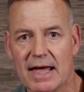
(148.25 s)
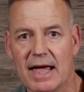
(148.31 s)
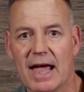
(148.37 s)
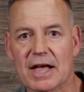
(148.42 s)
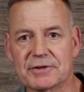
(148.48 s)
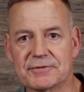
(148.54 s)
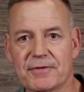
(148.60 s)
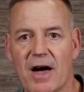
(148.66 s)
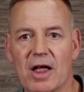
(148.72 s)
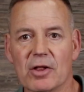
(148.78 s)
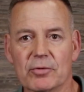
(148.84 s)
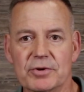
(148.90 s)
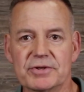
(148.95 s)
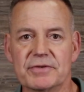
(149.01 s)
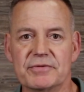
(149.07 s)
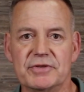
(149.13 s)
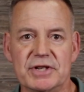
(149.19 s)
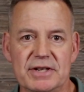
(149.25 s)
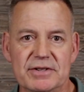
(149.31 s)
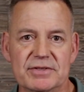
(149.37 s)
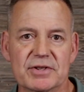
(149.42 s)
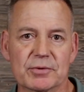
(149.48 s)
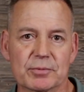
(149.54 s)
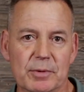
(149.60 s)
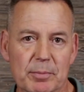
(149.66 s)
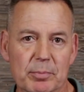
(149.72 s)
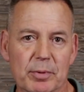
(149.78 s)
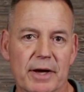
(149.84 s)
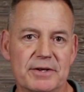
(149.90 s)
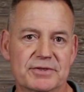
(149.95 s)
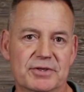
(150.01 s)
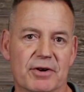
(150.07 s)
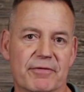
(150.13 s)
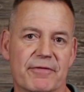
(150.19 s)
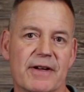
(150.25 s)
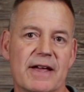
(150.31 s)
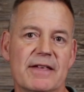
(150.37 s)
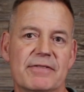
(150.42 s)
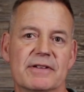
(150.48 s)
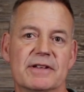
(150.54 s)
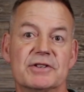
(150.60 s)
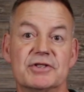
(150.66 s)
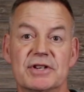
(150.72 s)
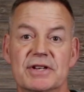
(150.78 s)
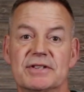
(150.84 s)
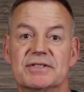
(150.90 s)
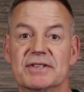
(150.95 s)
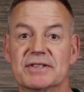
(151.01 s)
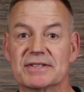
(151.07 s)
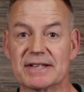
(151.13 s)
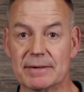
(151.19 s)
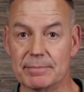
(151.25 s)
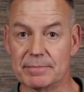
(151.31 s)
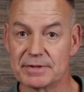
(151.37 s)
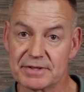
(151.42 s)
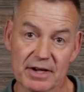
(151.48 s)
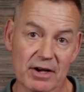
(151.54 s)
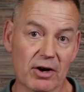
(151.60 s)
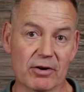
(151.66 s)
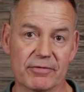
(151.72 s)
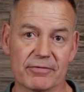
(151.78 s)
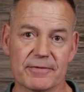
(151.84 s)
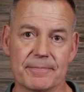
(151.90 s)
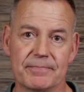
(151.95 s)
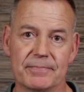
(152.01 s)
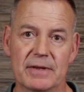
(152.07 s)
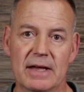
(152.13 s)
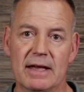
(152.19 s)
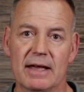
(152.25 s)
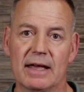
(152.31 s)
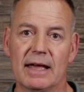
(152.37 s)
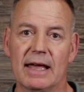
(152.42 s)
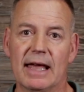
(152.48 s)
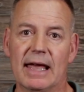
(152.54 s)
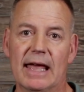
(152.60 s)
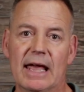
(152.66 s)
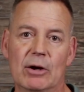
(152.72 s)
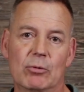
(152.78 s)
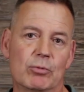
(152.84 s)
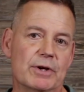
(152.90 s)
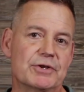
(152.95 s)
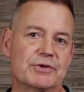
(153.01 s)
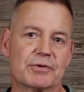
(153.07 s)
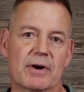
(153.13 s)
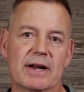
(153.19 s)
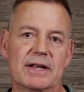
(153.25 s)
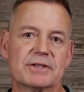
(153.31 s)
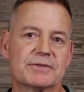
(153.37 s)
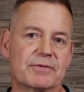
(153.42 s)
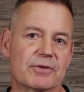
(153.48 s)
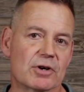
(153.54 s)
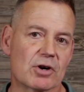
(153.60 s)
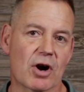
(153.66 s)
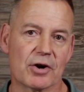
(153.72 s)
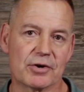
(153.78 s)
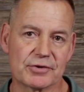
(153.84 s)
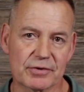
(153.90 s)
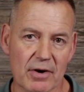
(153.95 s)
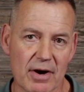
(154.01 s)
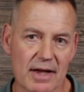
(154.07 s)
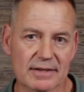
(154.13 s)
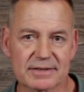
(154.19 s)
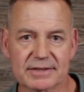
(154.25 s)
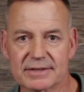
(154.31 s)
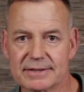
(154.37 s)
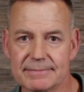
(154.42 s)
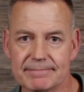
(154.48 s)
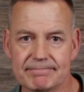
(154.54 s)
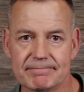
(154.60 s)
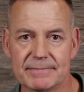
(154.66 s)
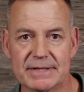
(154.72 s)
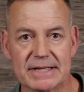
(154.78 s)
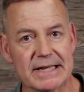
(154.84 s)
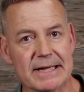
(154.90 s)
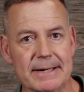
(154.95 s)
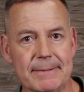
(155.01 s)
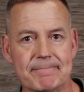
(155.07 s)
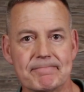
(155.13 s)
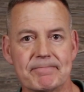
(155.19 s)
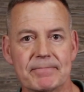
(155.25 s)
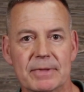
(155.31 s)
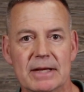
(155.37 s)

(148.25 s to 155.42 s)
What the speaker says: As followers of Jesus, we place our faith in Jesus himself, and we transfer our trust to him.